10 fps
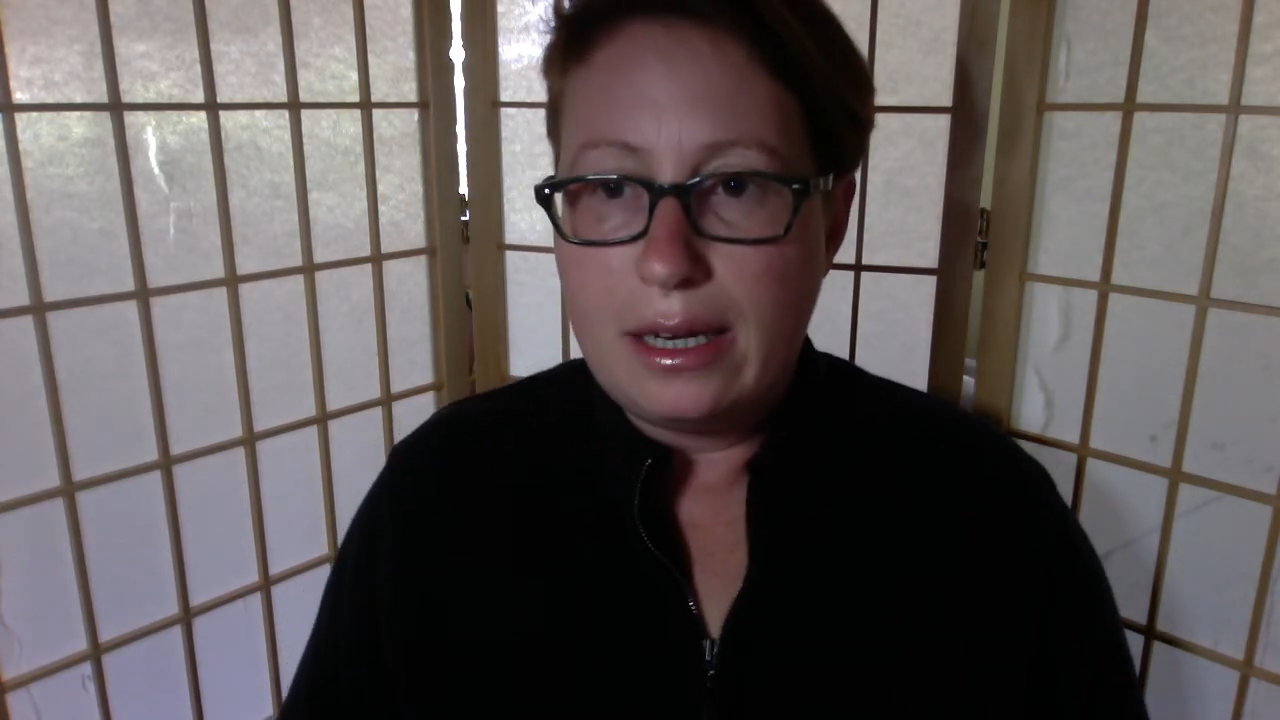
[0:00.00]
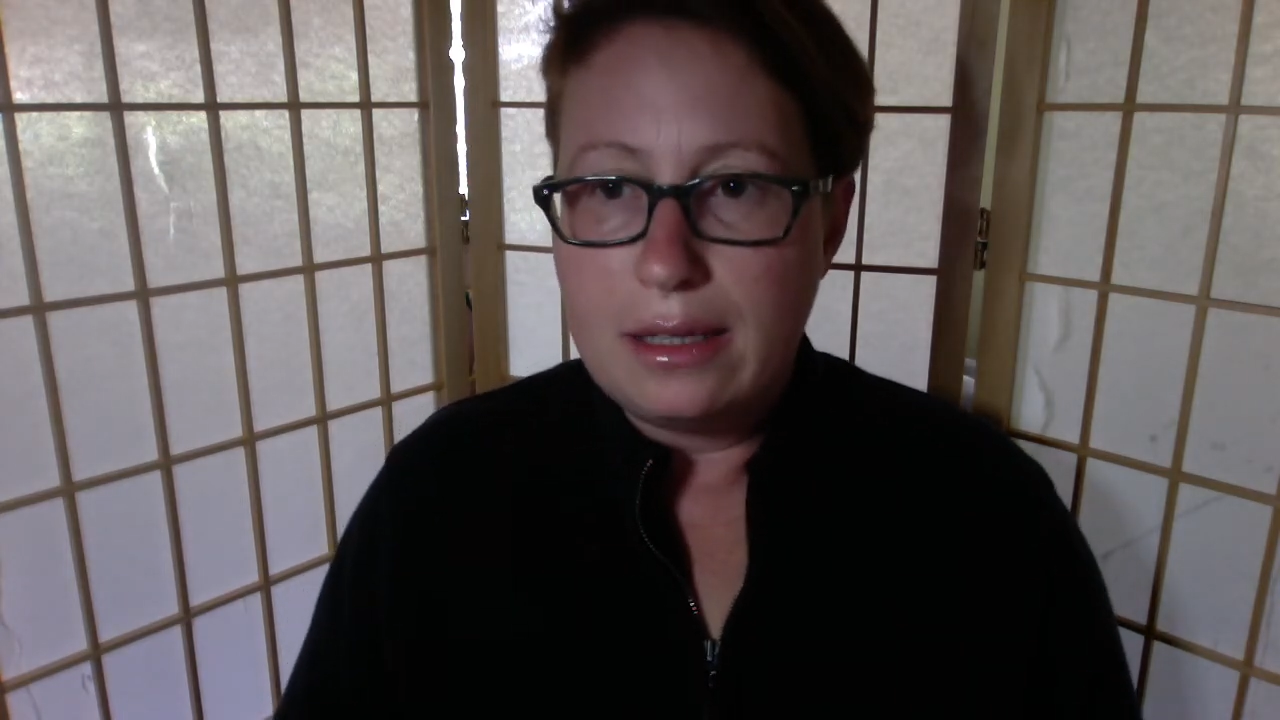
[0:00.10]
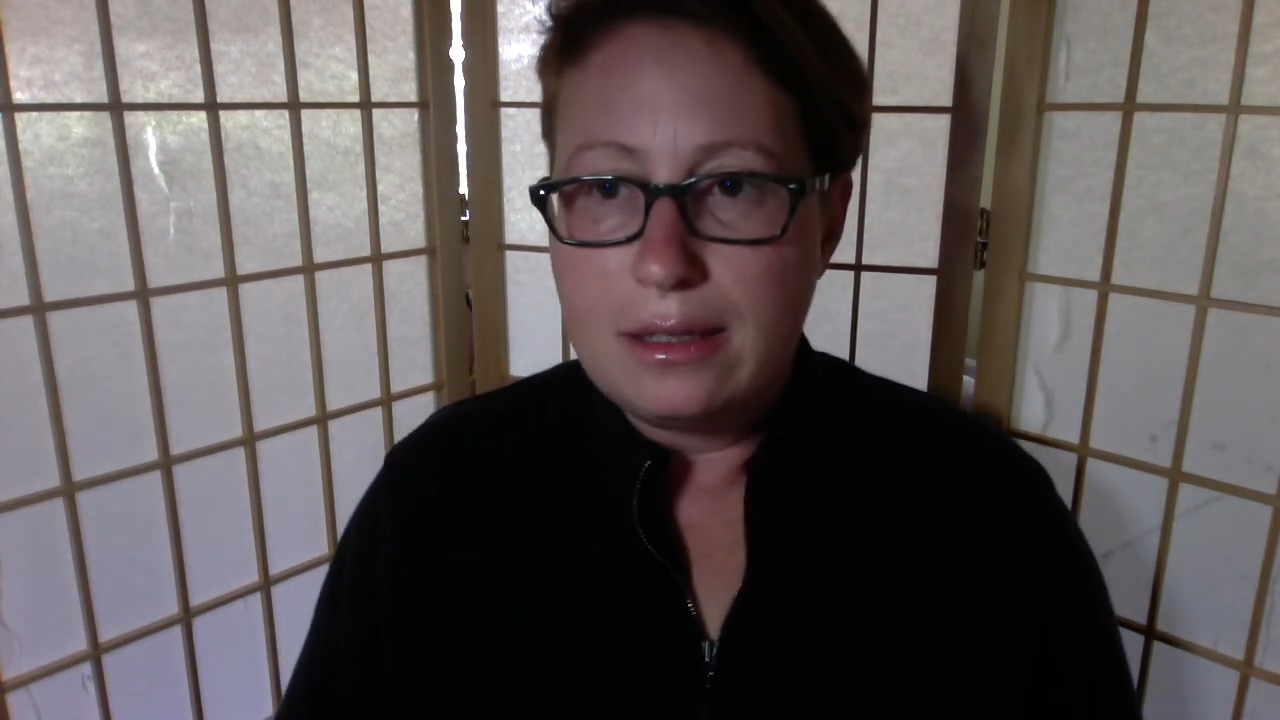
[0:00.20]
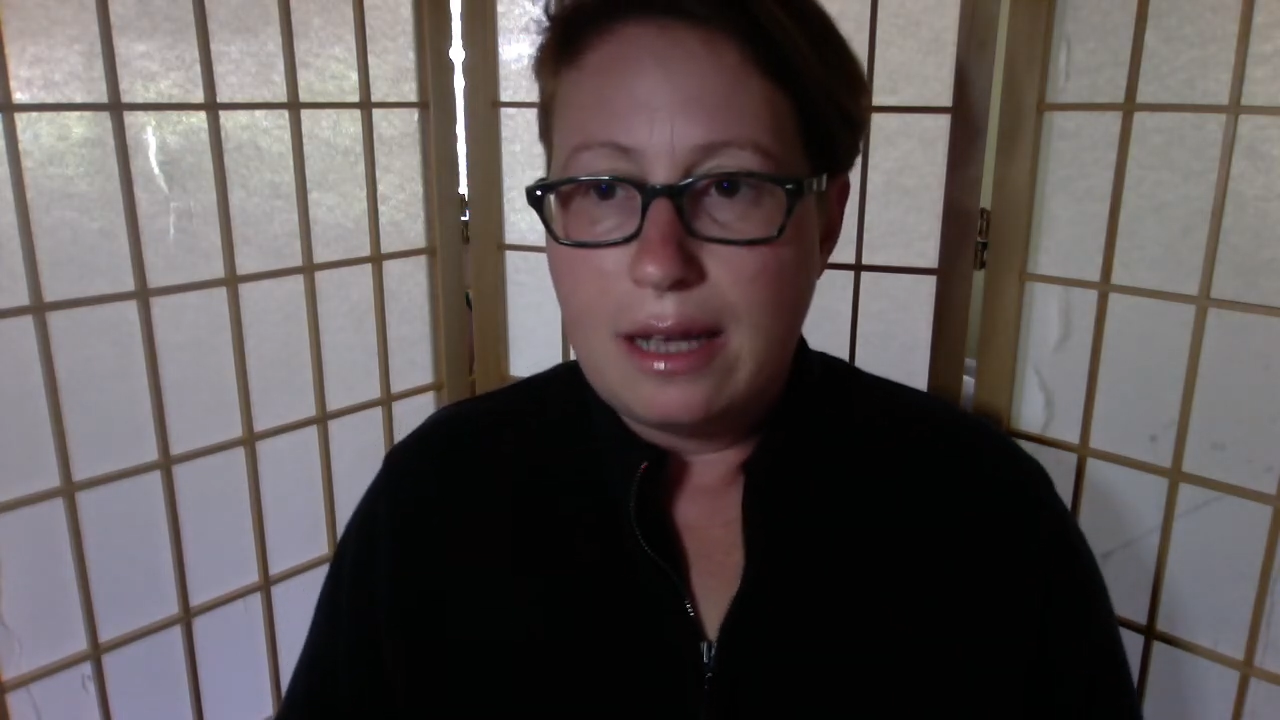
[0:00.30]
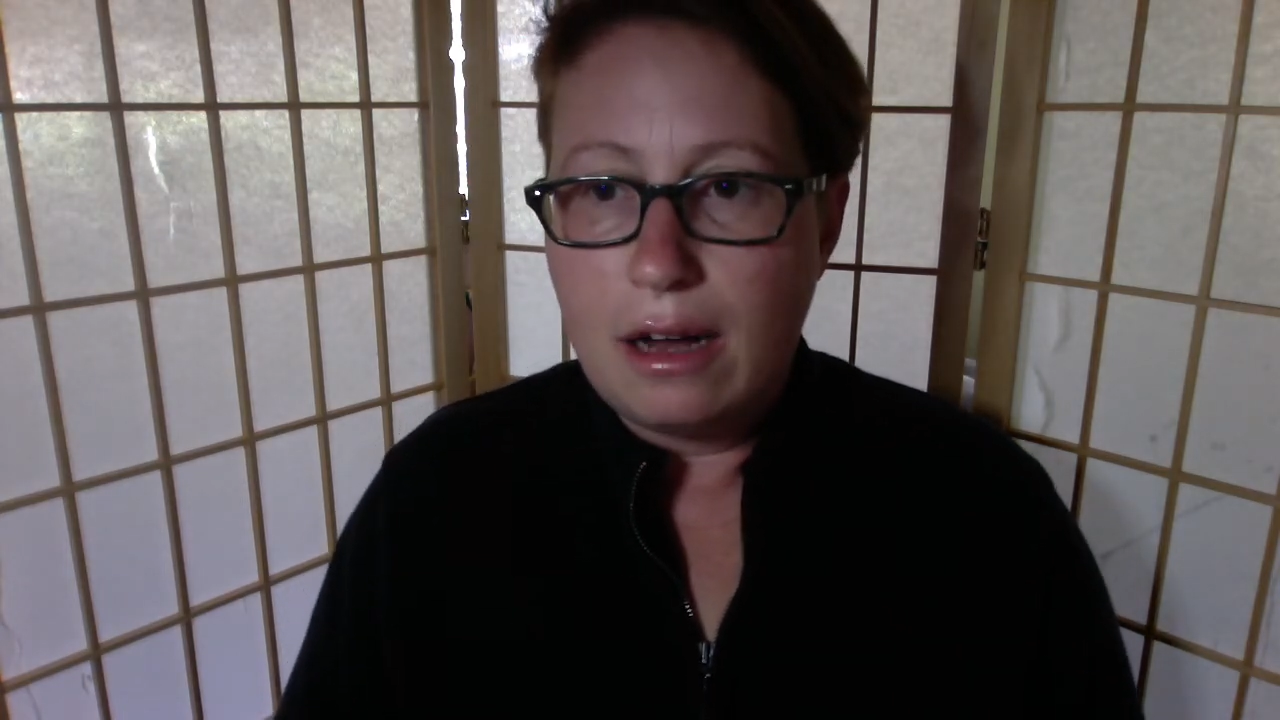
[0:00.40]

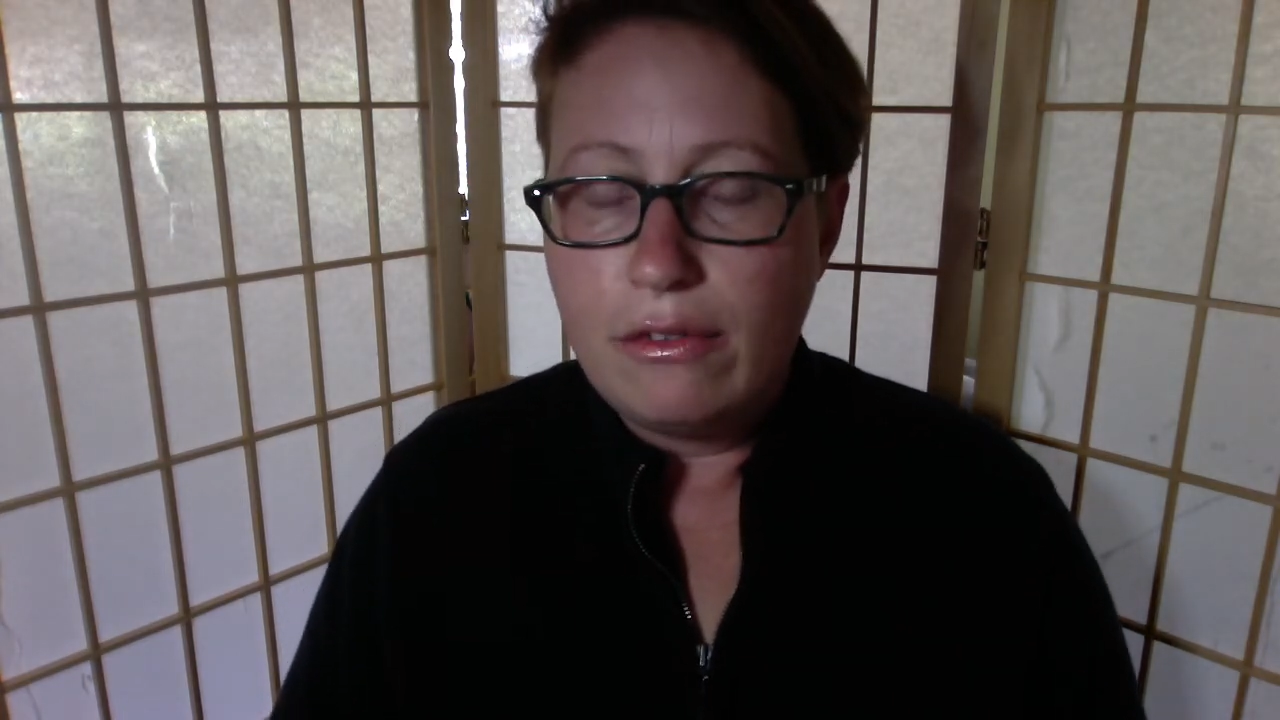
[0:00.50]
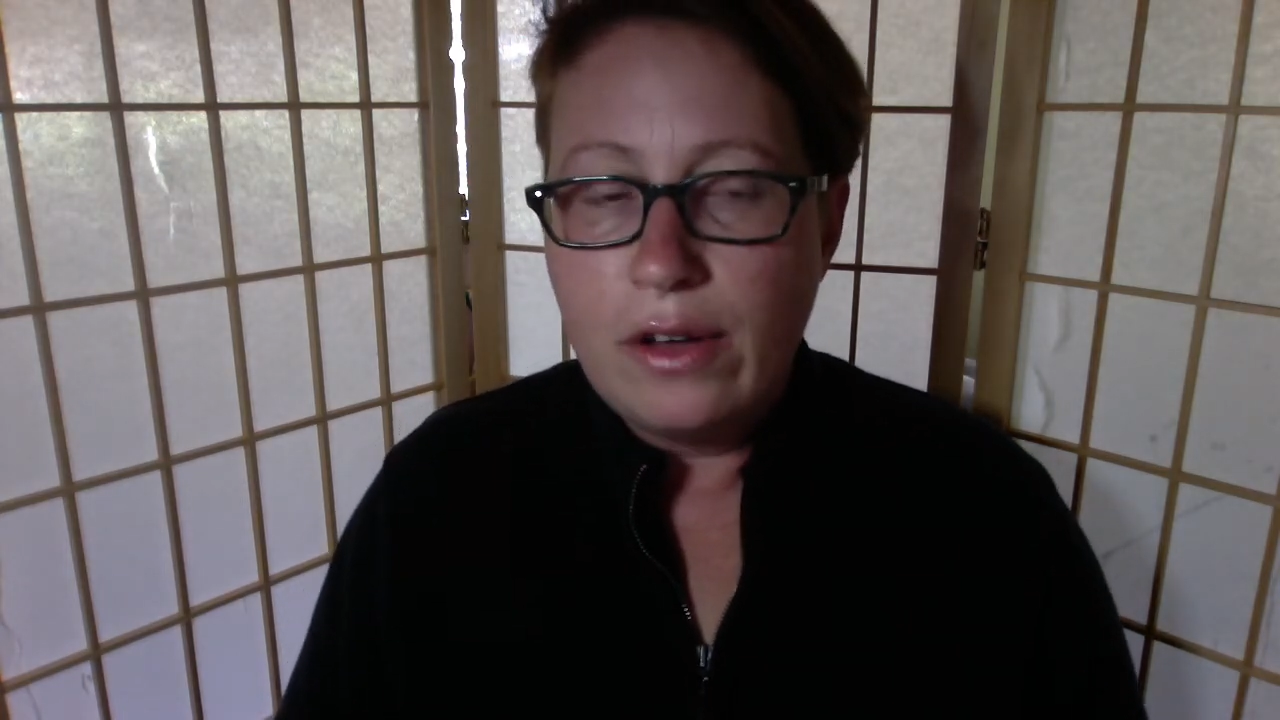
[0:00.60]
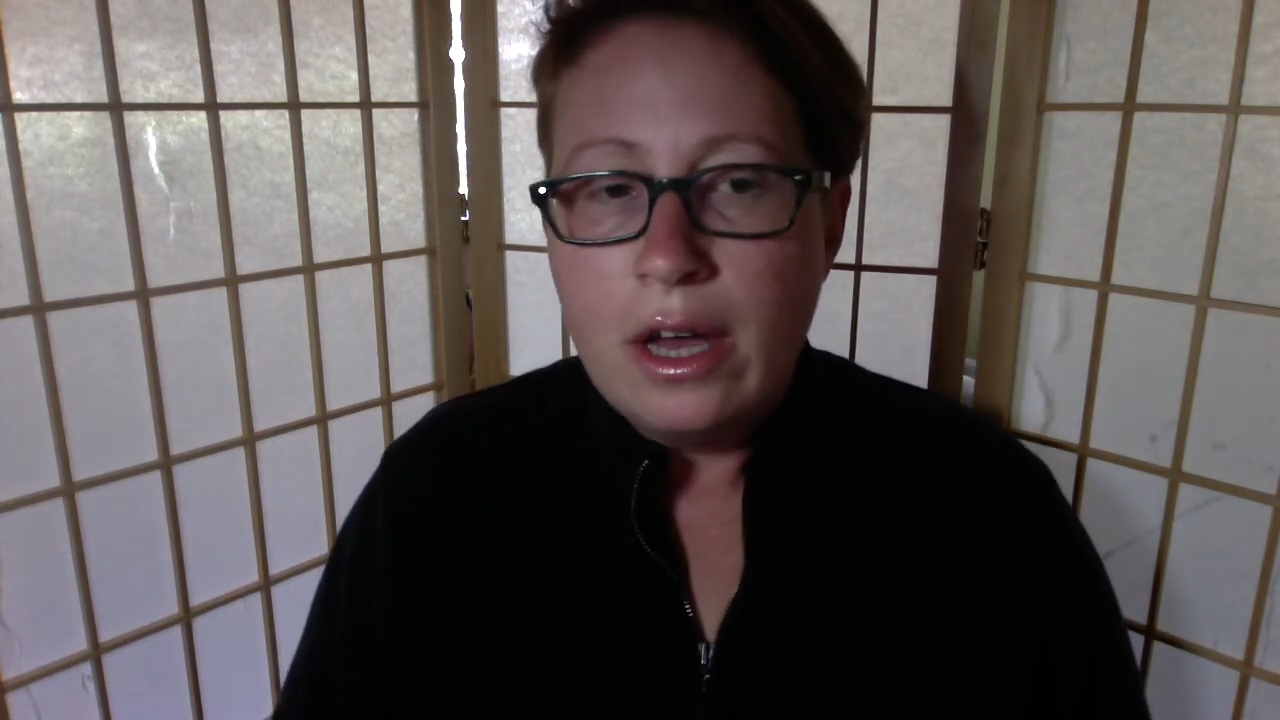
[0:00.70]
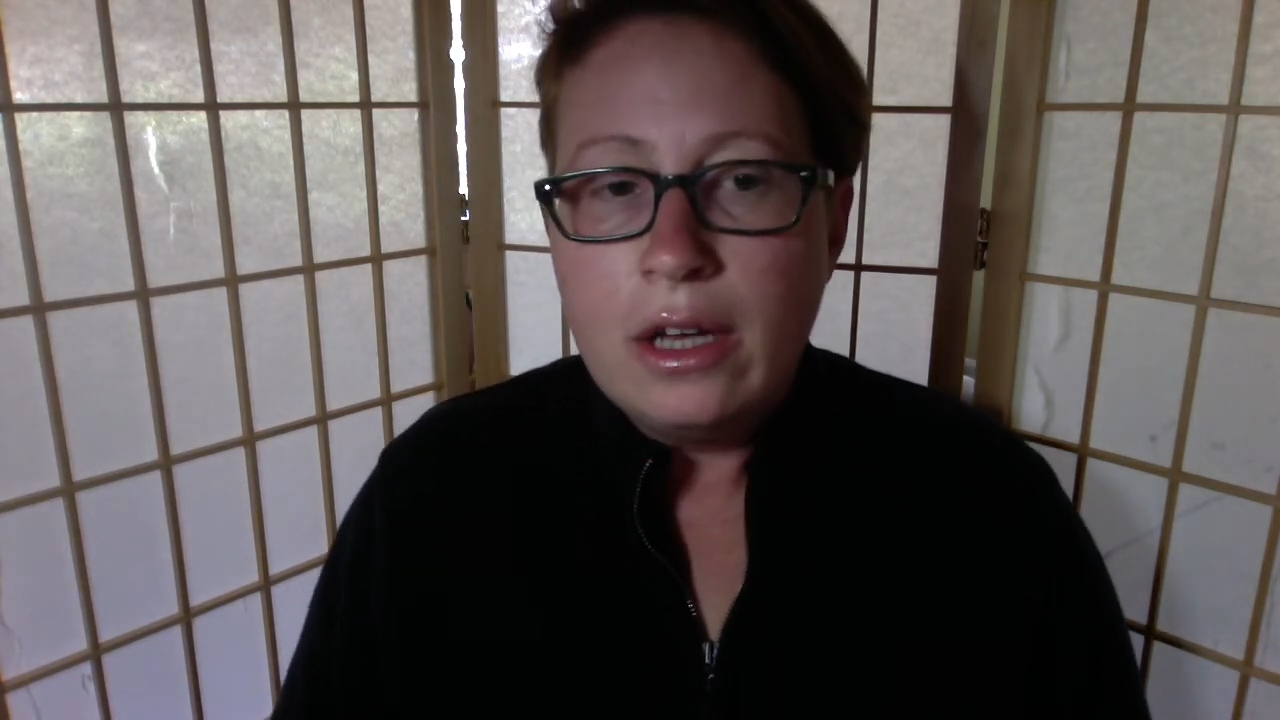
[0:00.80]
itself.